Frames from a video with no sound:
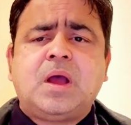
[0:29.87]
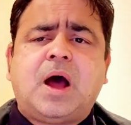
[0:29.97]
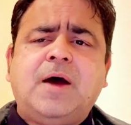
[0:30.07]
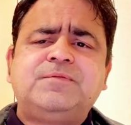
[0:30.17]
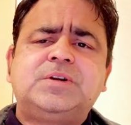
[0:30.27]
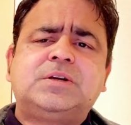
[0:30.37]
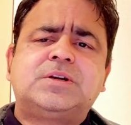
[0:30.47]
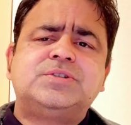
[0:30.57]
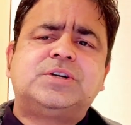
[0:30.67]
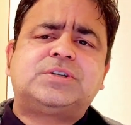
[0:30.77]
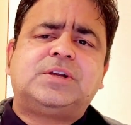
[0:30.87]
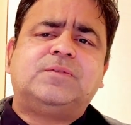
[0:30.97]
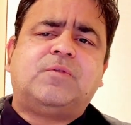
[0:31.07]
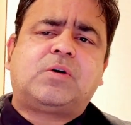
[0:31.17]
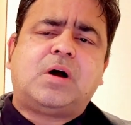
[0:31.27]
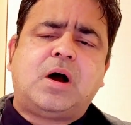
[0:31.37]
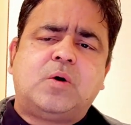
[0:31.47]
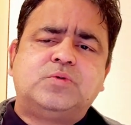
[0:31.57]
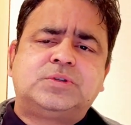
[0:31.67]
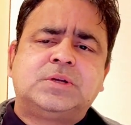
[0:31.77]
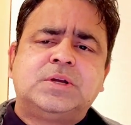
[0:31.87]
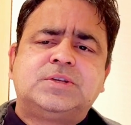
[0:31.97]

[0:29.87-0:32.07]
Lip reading: After conducting walkouts,